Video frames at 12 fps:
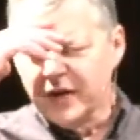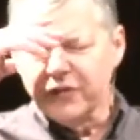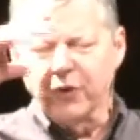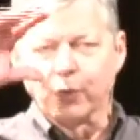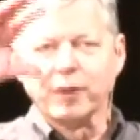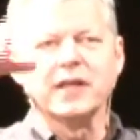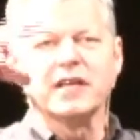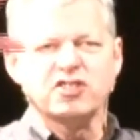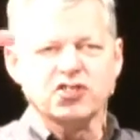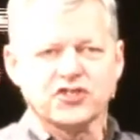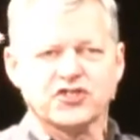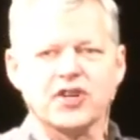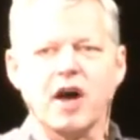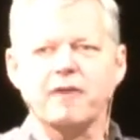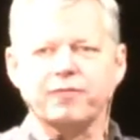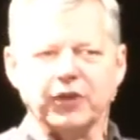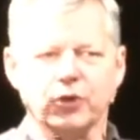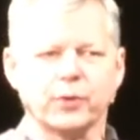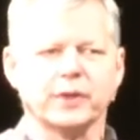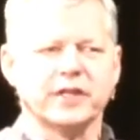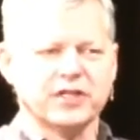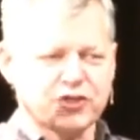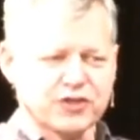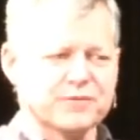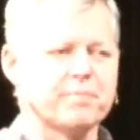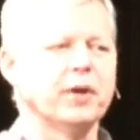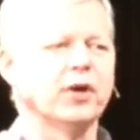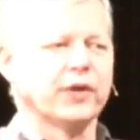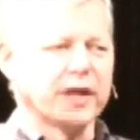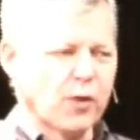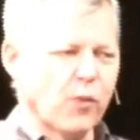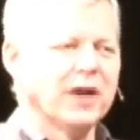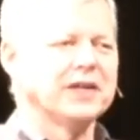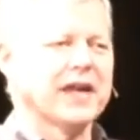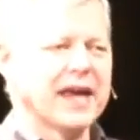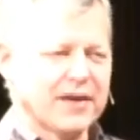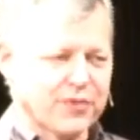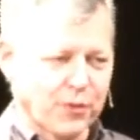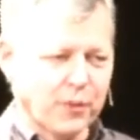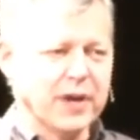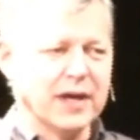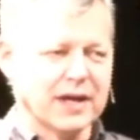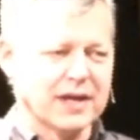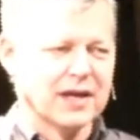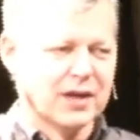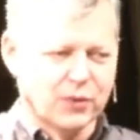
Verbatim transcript: the religious stuff in the religious building one day of the week,